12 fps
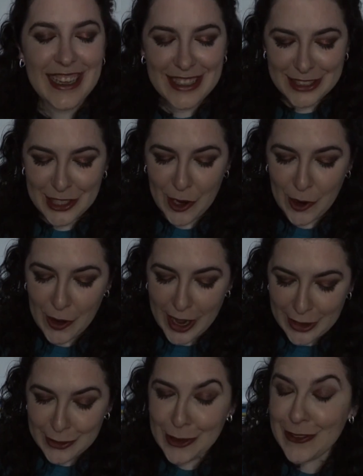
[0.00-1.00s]
So
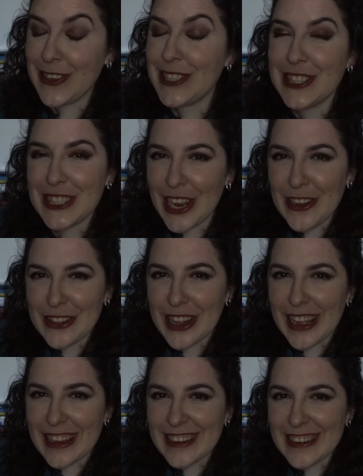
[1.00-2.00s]
I don't know if I should count
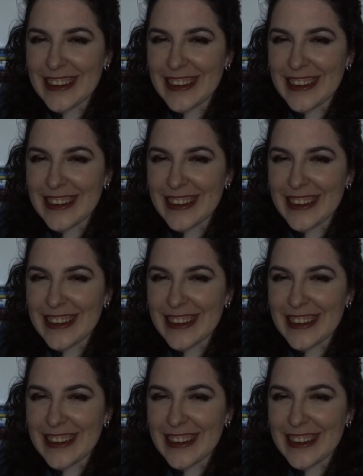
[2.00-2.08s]
that.